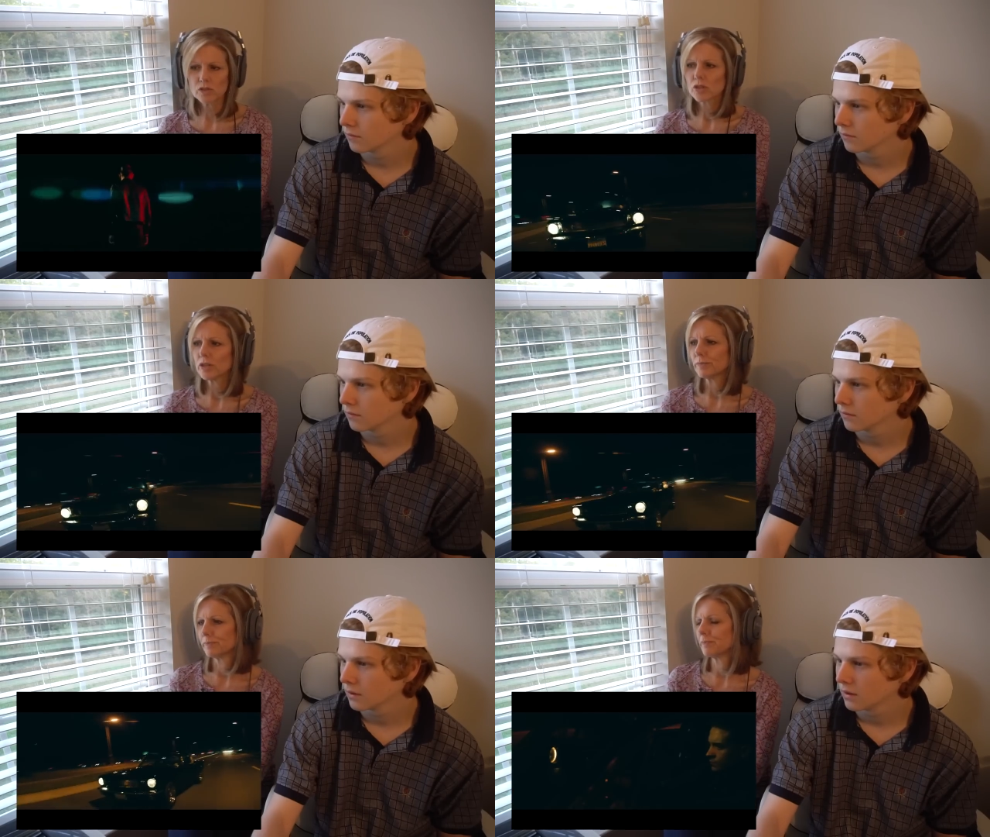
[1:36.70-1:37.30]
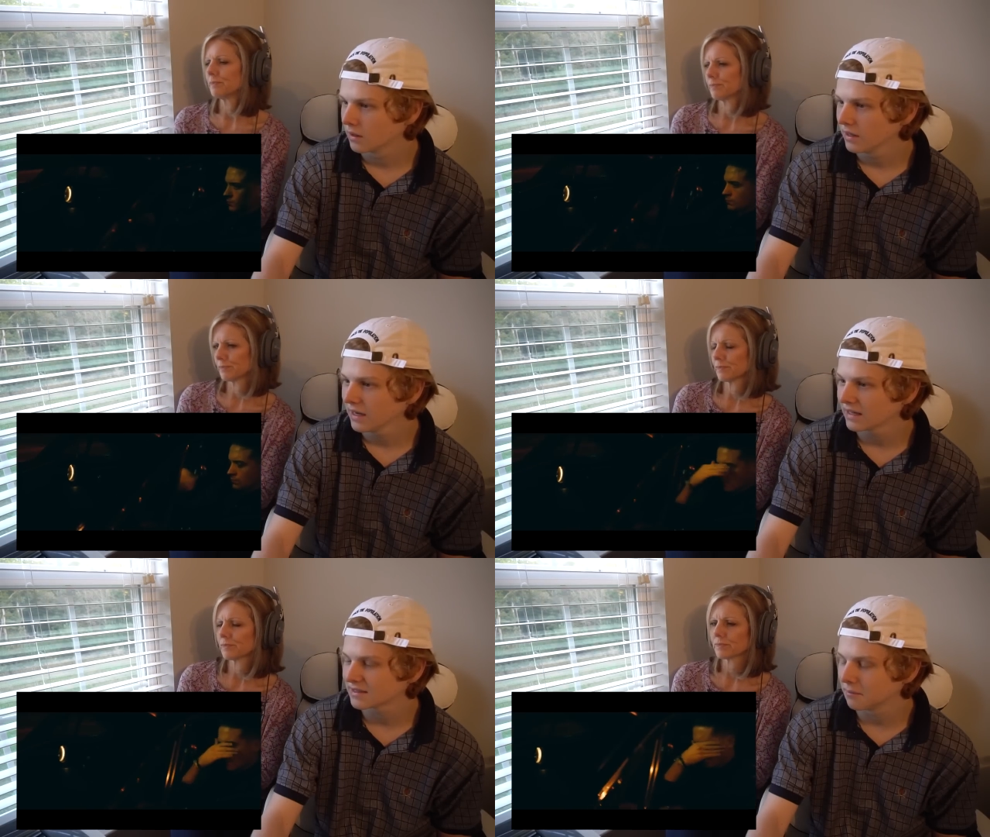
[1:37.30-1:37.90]
Speaker 1: good.
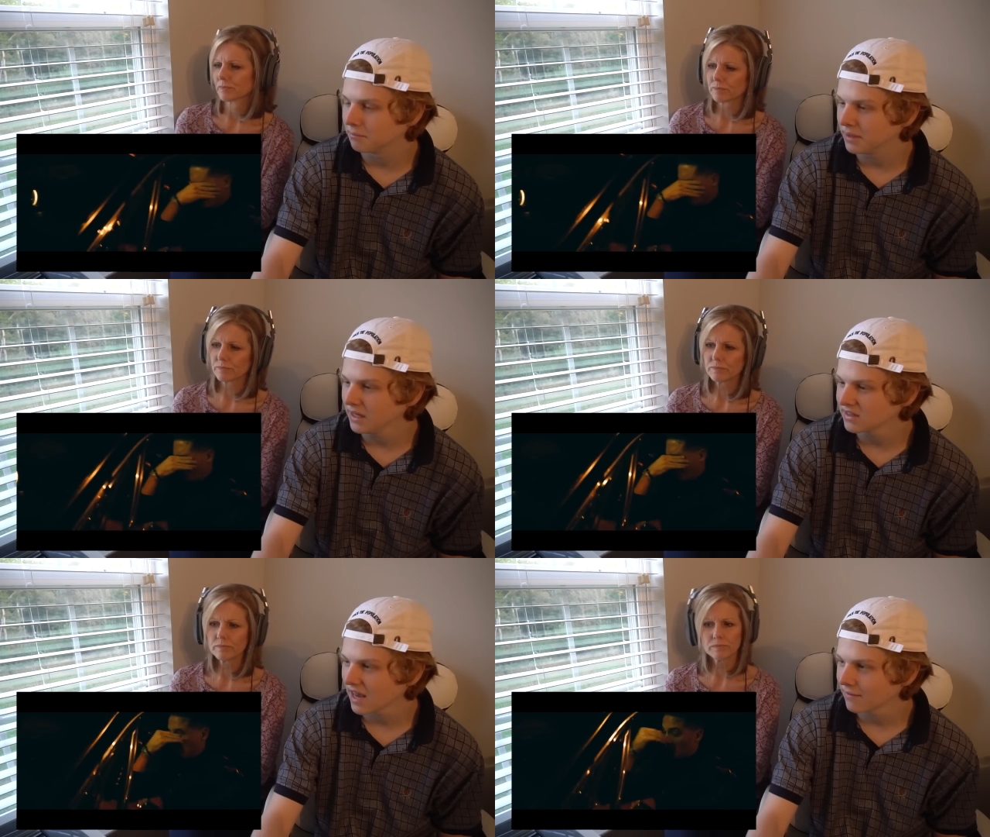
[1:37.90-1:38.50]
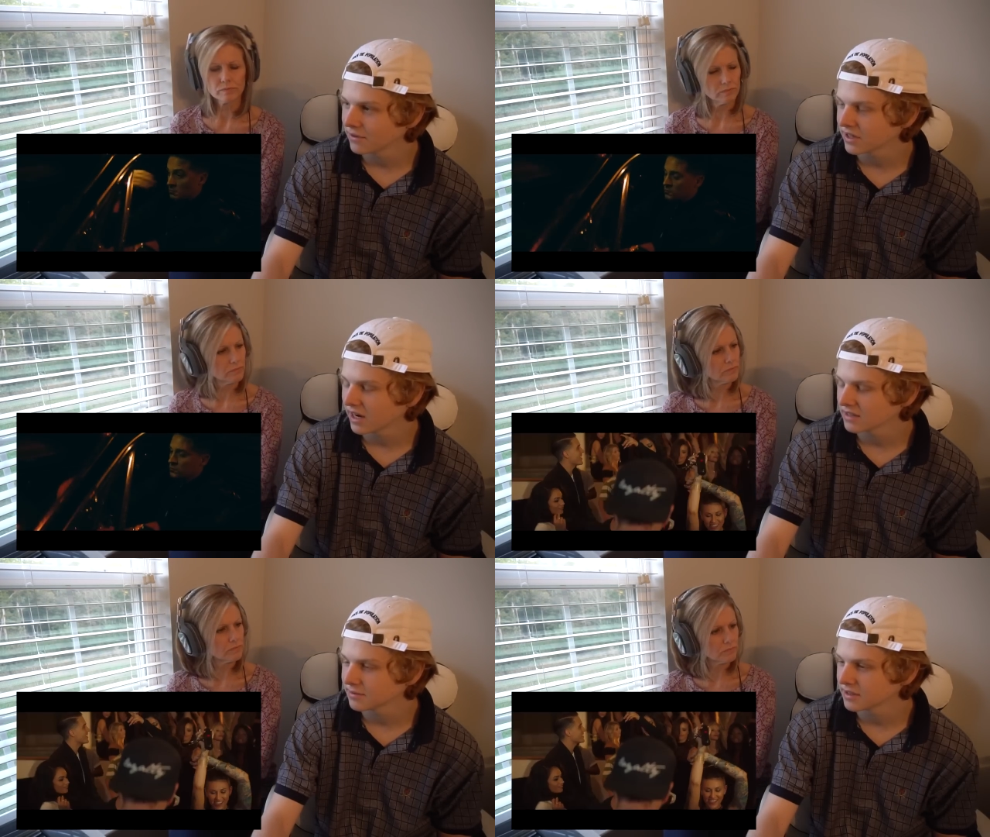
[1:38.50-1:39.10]
We got some Beats
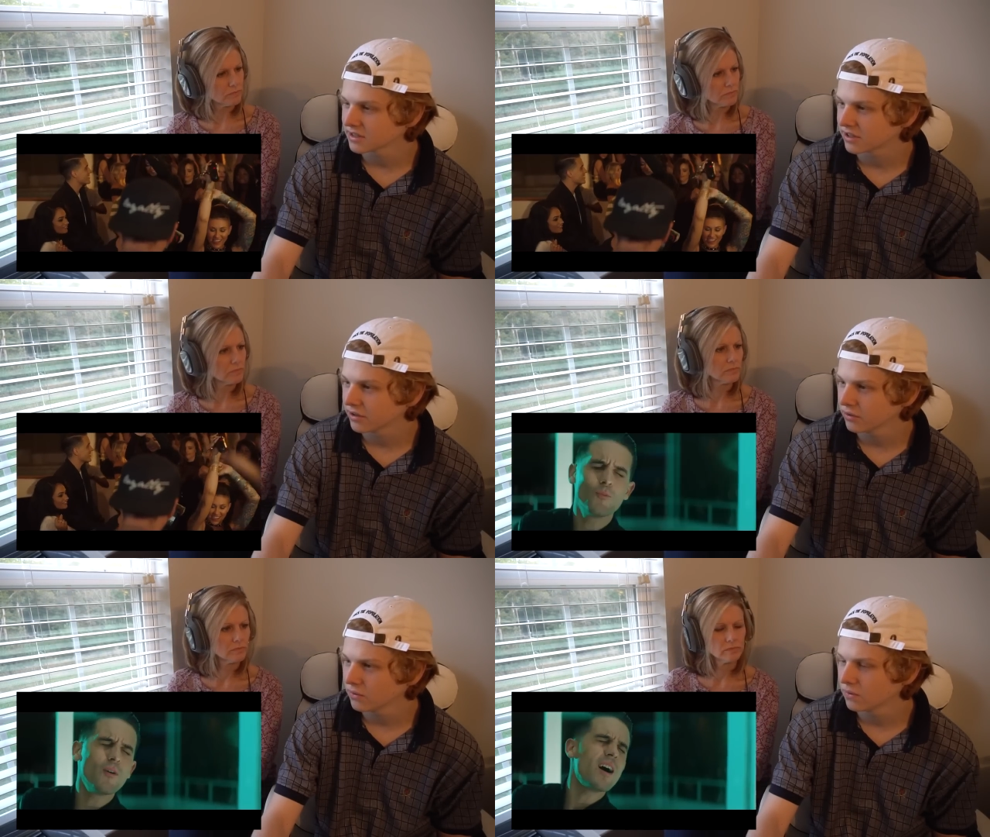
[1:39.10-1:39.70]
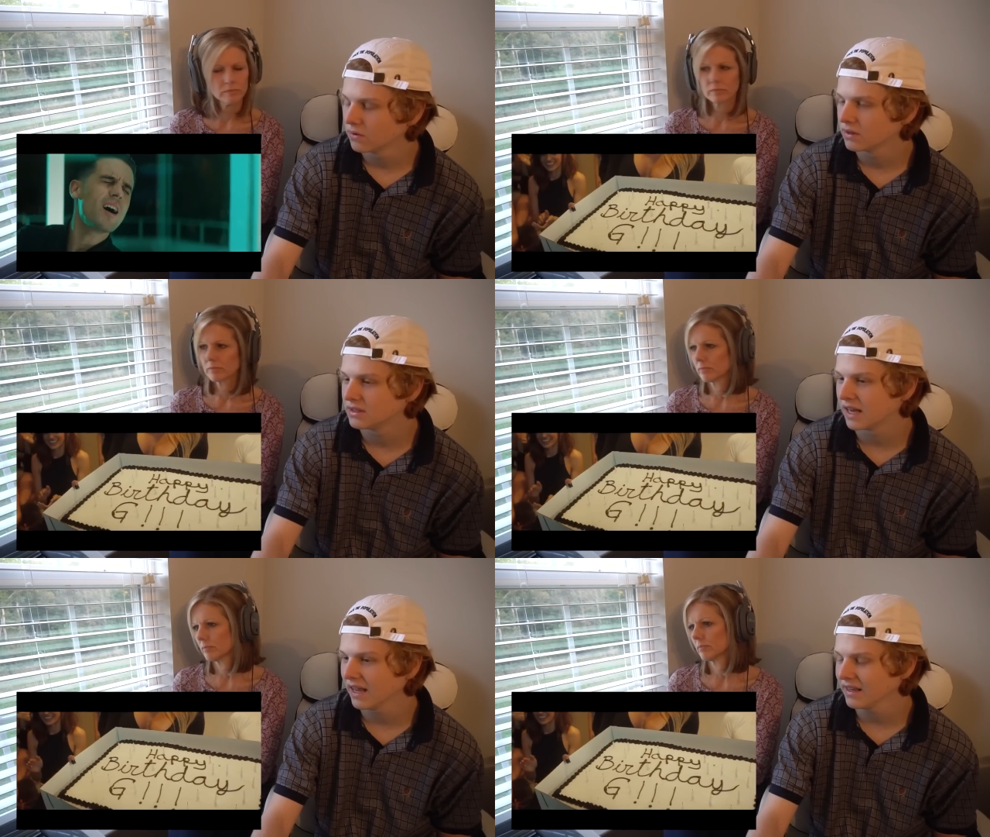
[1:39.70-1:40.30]
advertisements too.
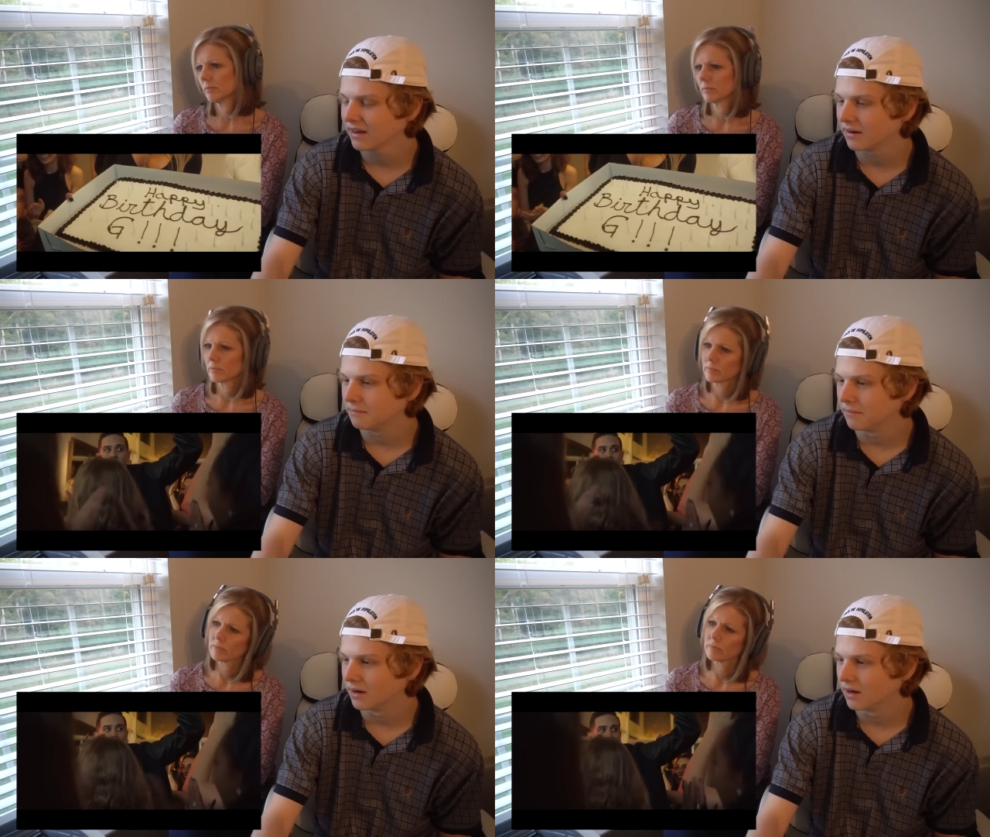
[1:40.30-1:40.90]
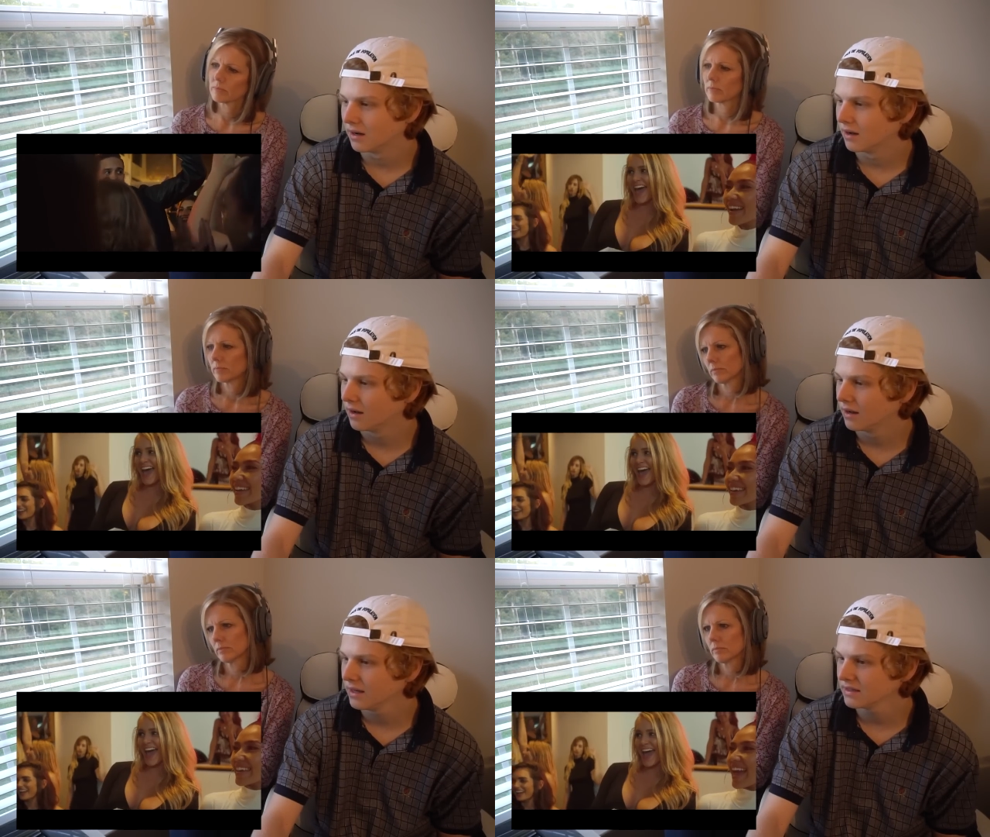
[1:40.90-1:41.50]
Damn.
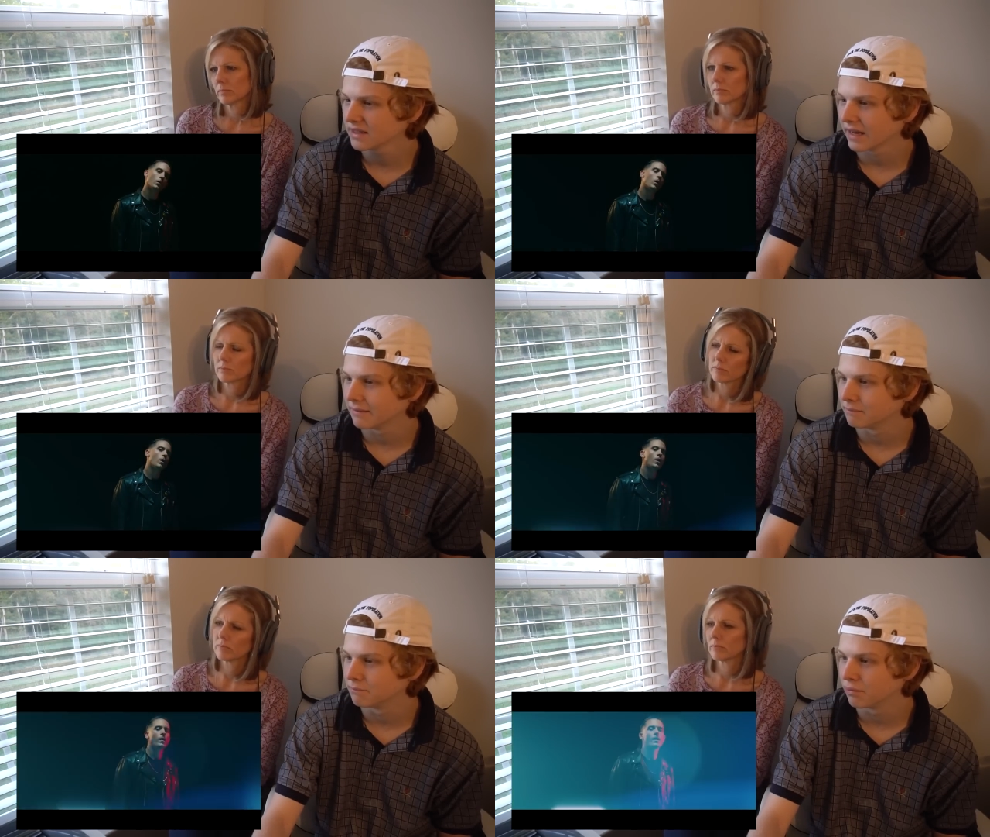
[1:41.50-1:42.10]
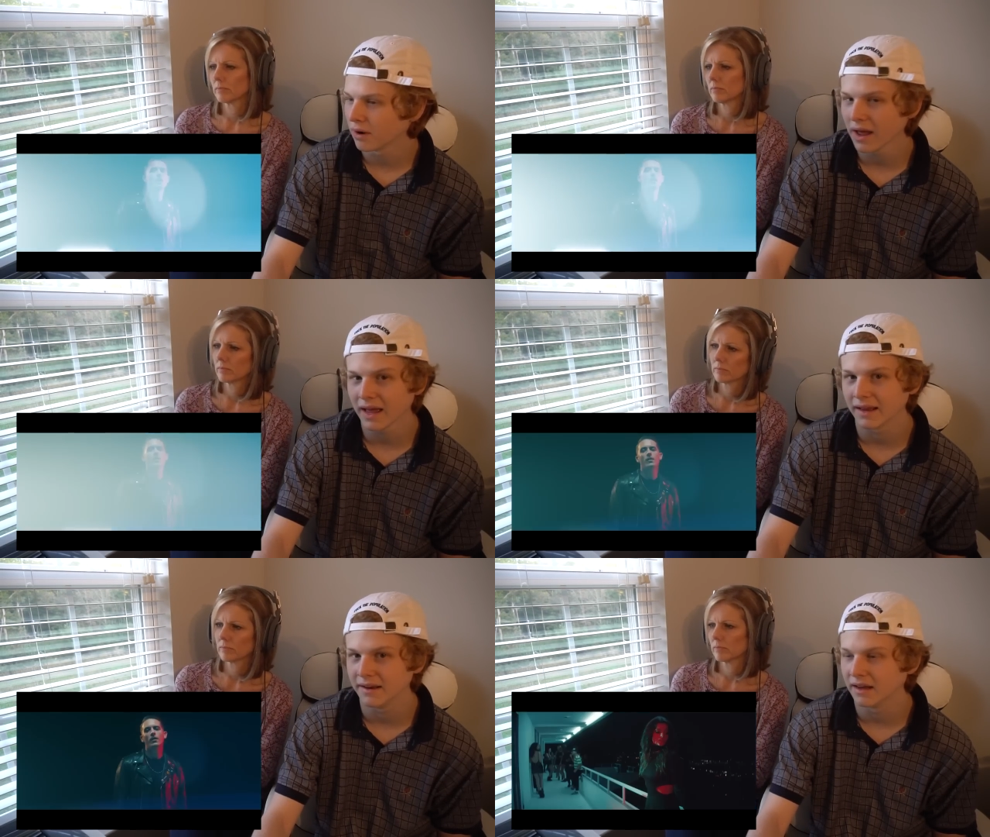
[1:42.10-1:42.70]
He's getting
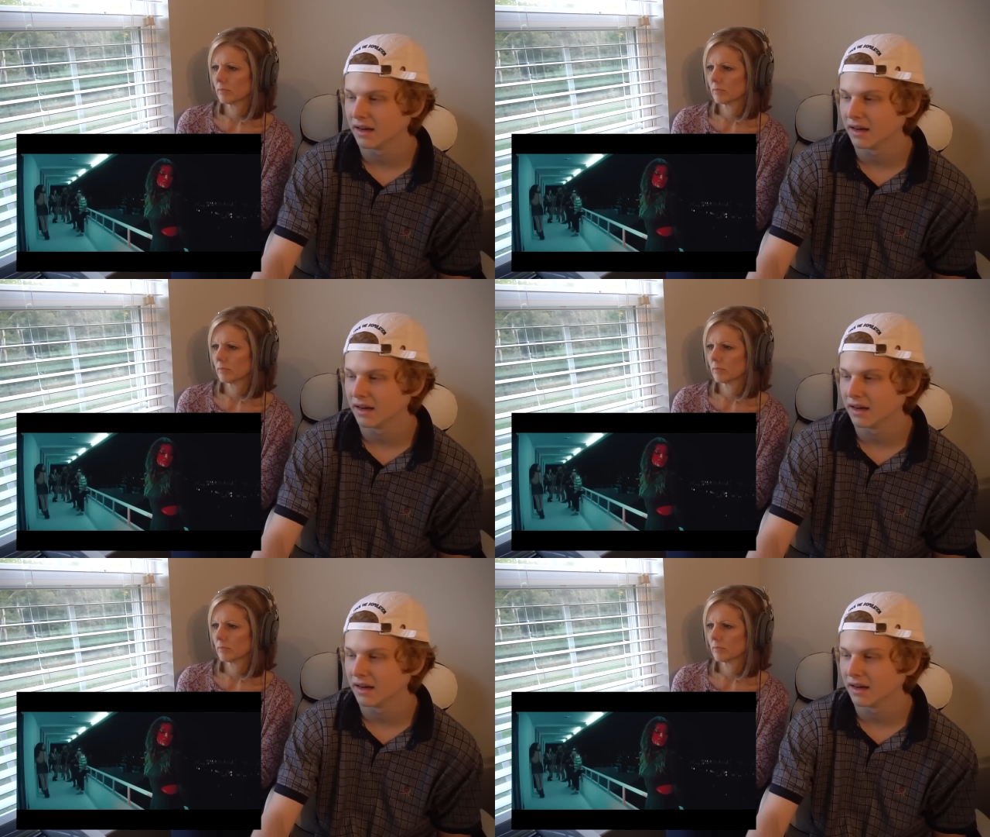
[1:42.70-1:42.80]
bread.